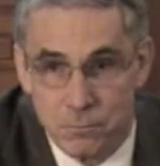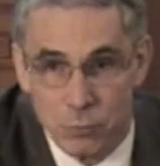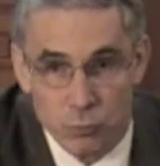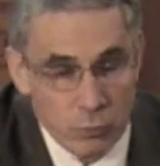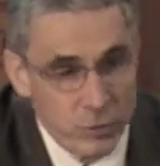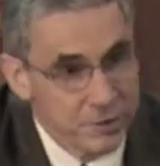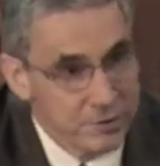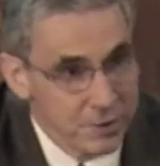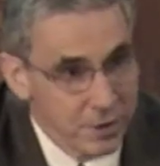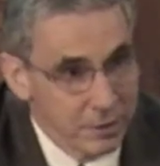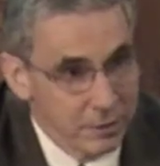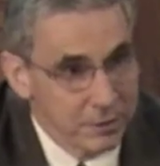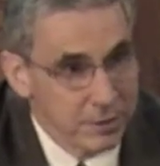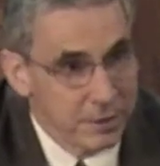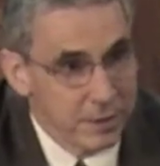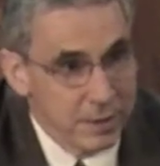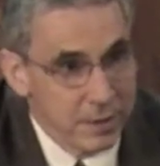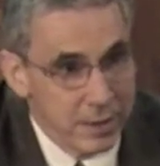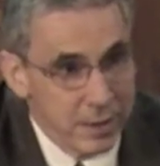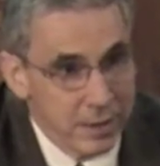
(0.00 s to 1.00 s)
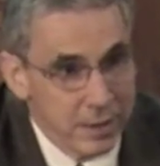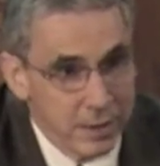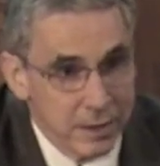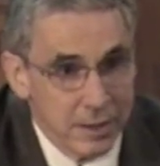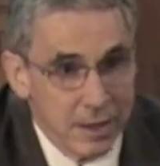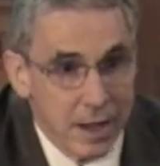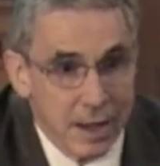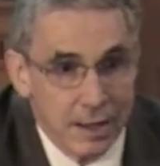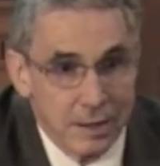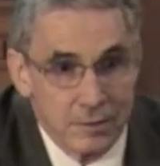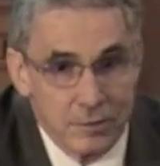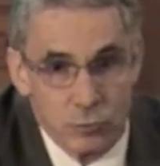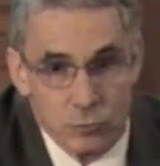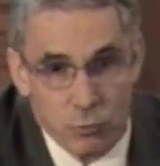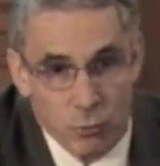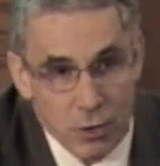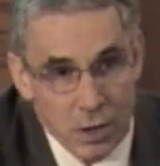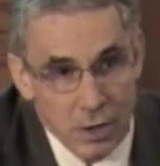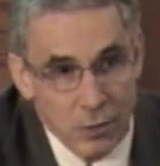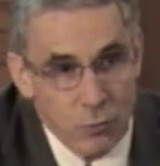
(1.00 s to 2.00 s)
resulted in
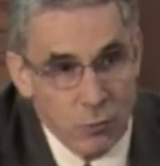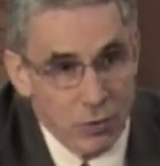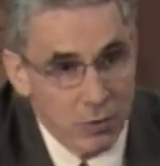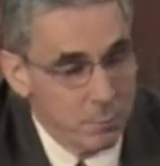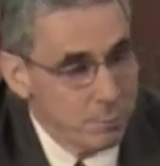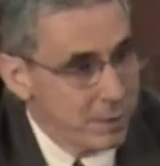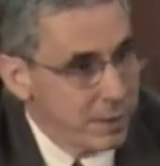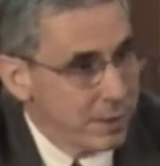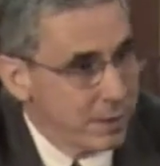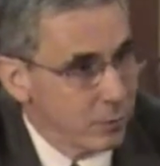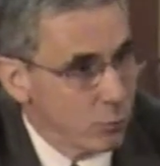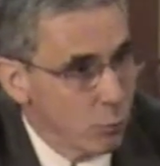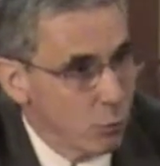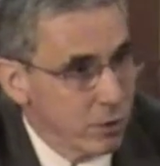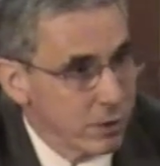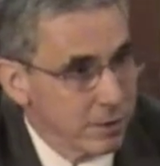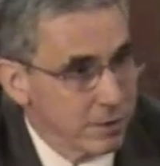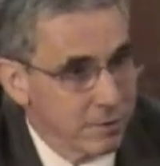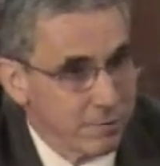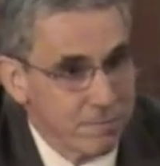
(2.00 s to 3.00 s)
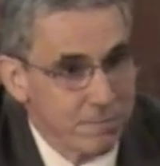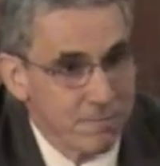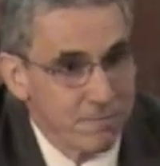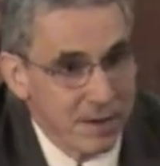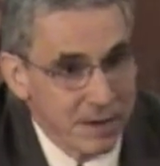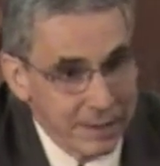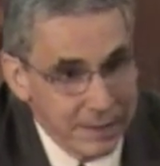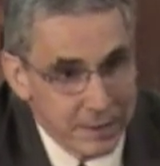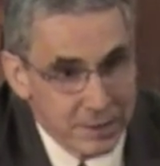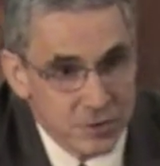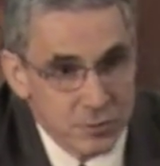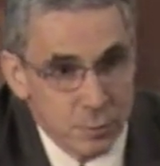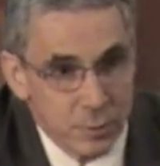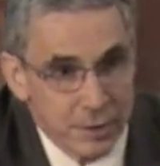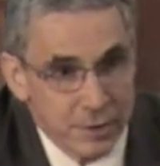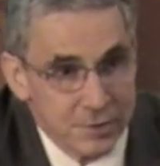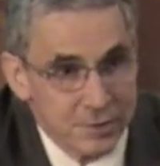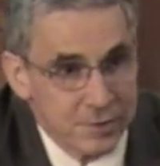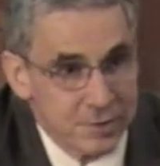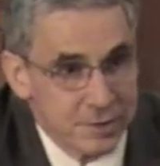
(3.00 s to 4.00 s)
Rockwall being one of the finest
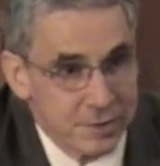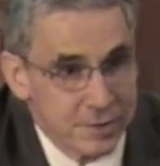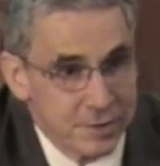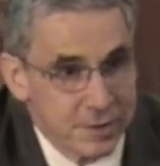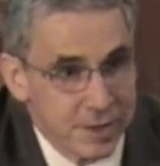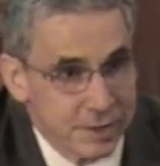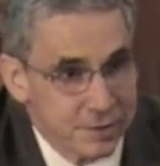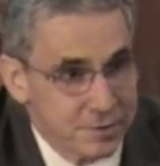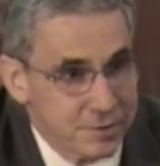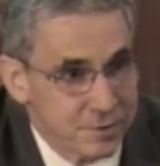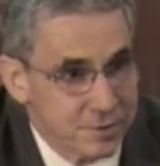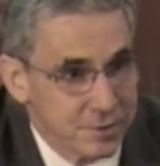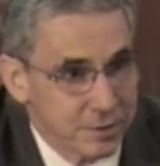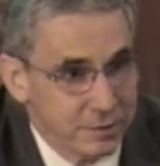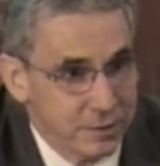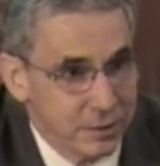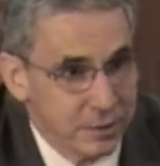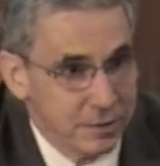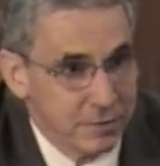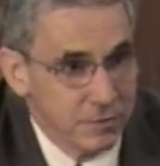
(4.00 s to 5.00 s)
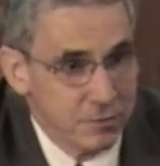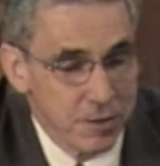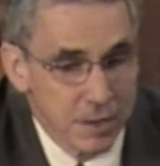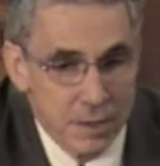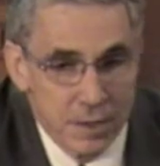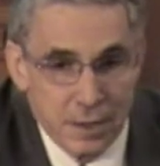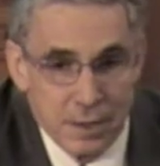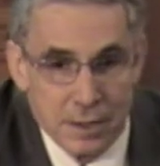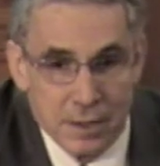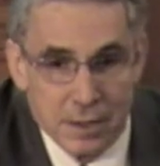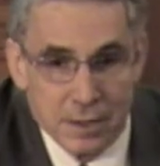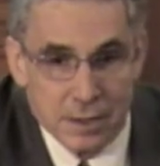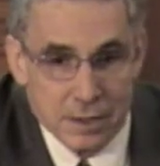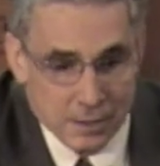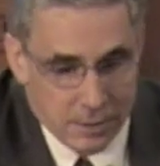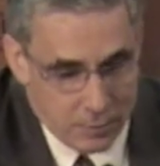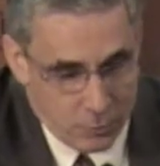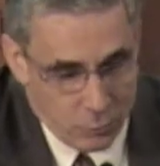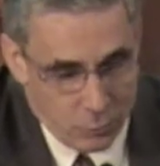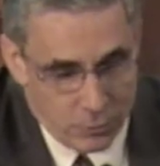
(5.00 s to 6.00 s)
places in Texas to live.
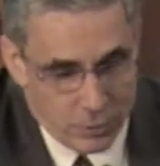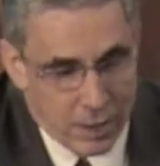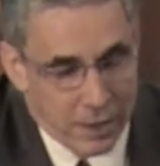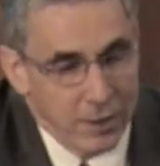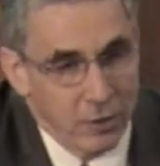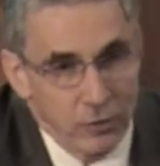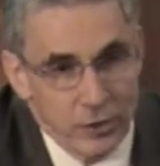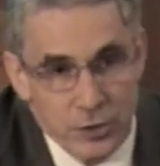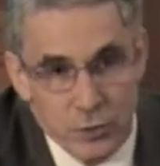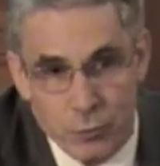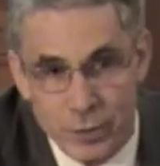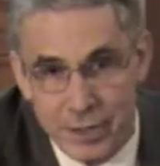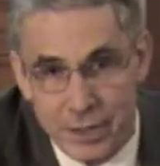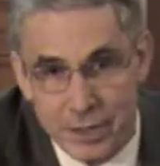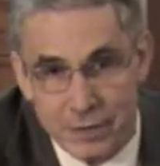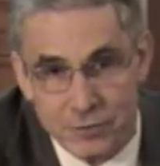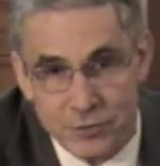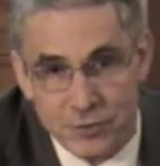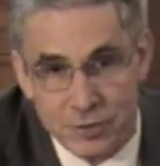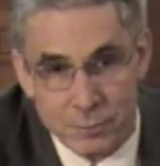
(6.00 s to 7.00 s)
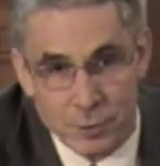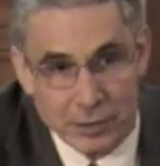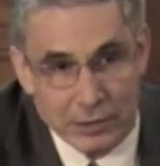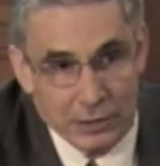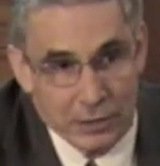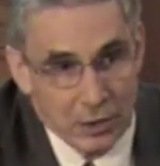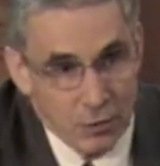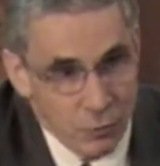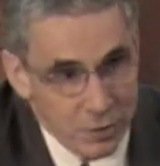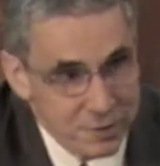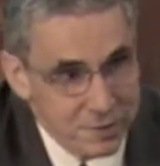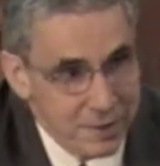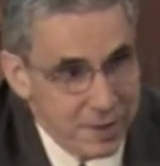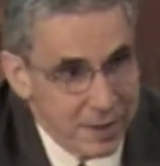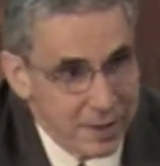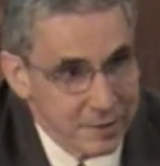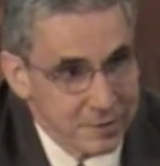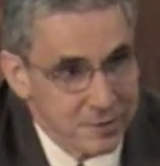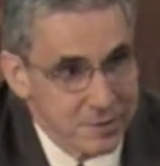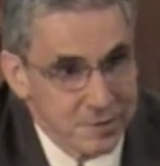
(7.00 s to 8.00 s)
Not only do we have some of the lowest
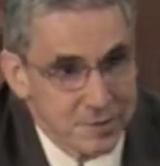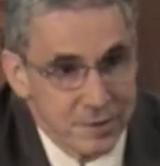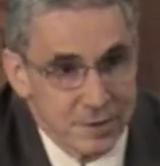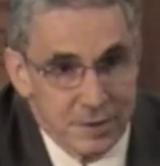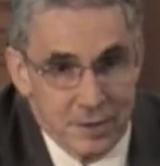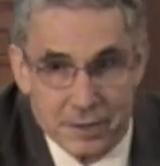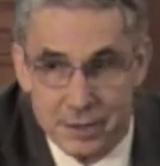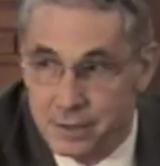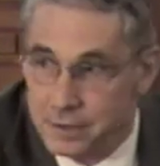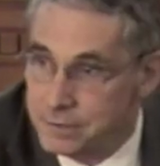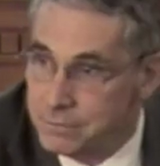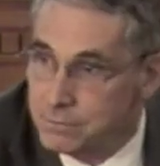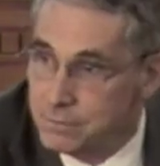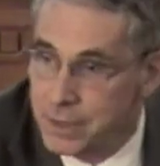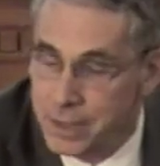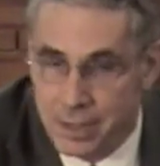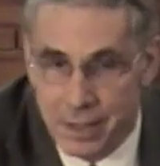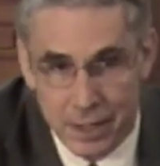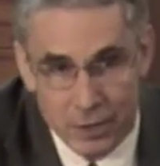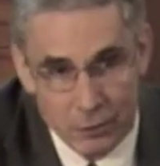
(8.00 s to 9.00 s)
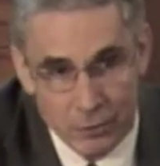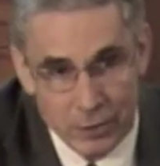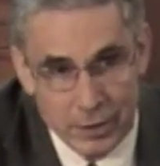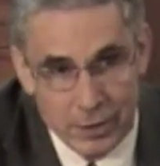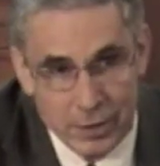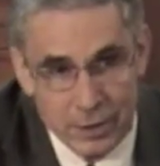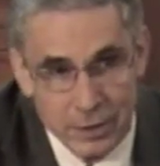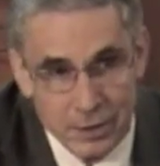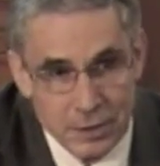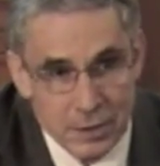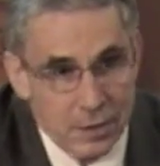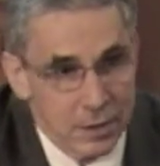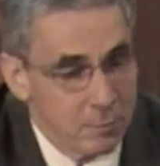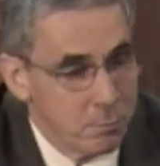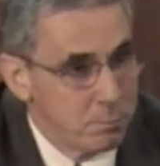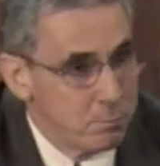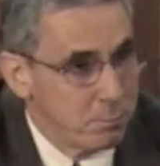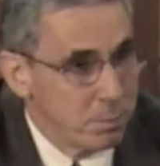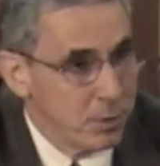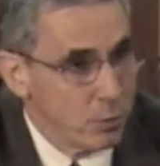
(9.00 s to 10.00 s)
taxes in the area,
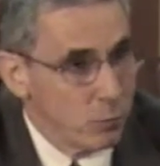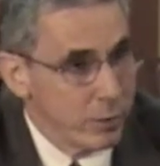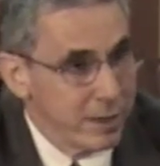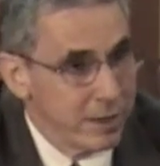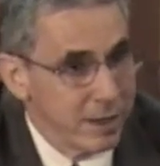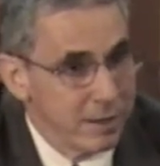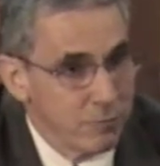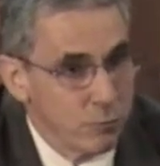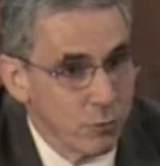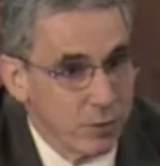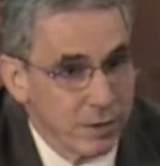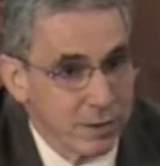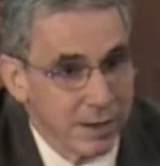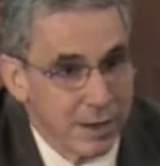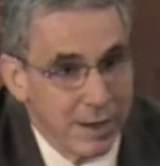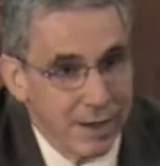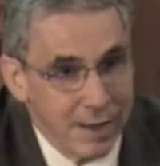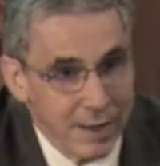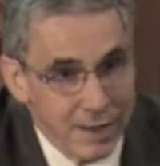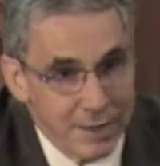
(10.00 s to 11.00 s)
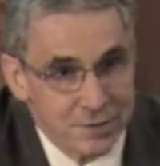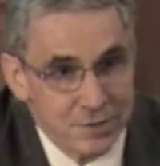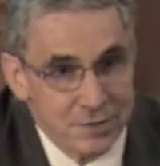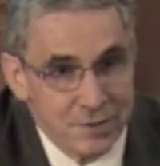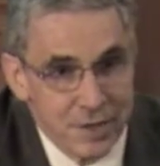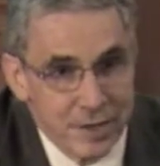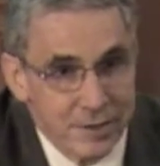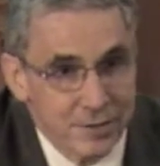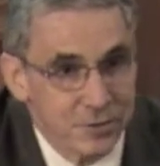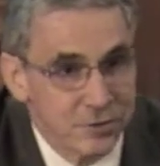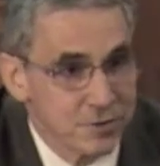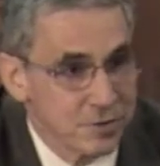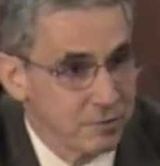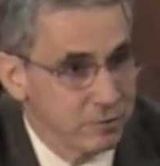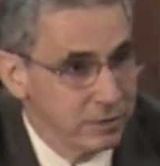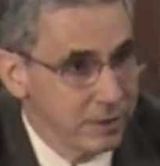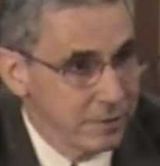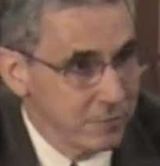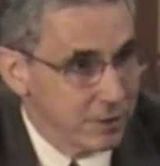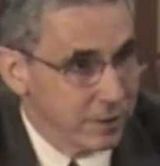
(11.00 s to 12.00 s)
but we have one of the highest standards
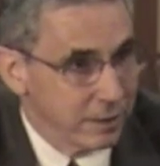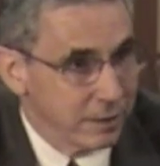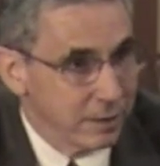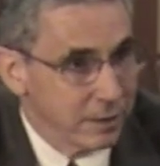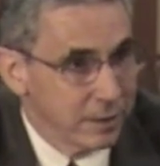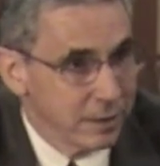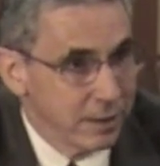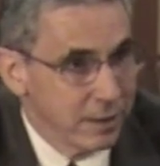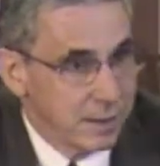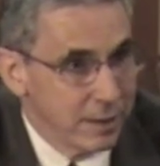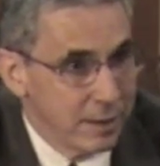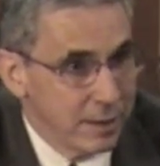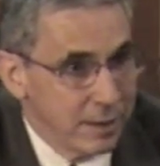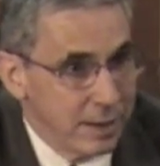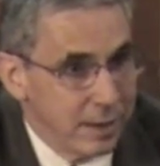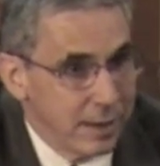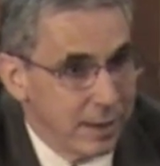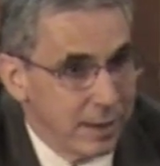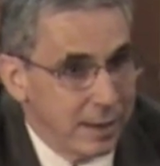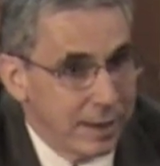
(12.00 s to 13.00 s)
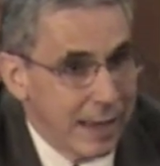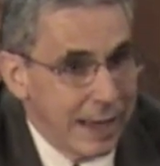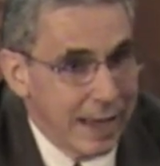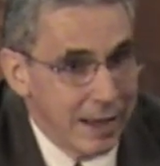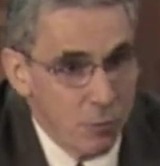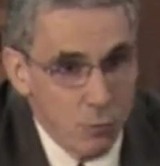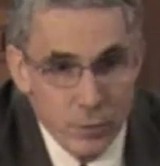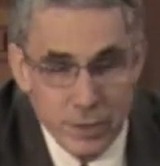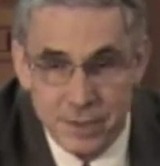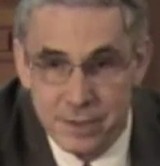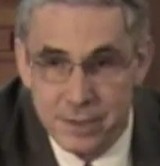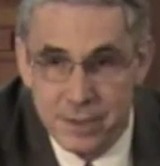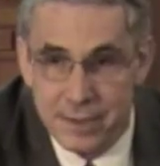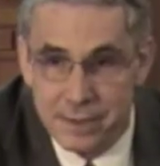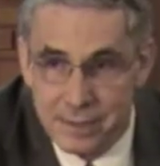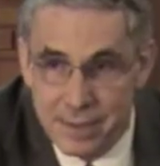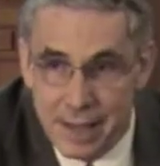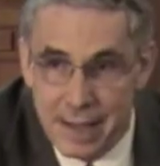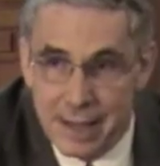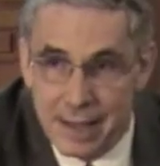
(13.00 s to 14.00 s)
of living. And how we
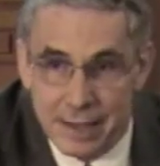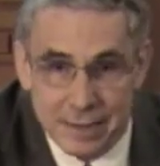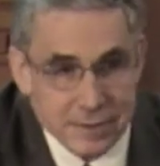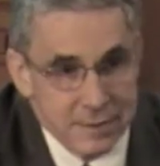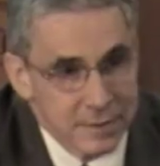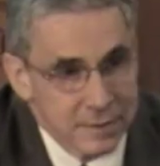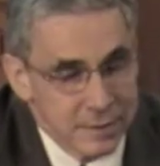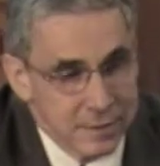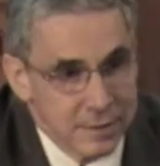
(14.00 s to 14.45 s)
did that